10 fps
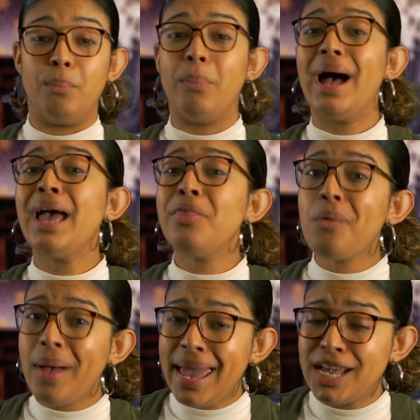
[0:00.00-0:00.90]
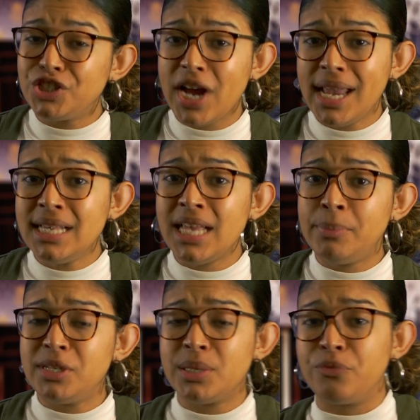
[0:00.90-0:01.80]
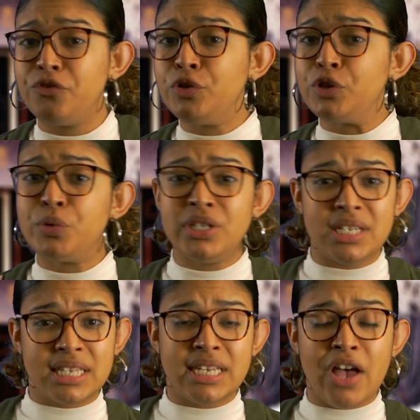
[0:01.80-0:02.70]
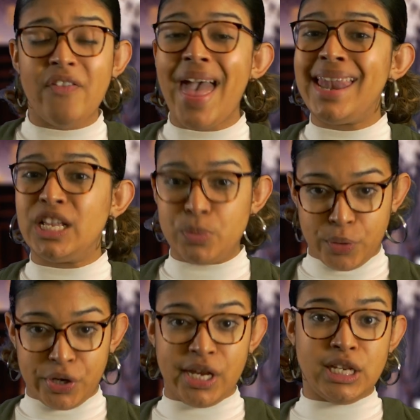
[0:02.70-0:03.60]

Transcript: By the way, China's up to some futuristic stuff, and it's pretty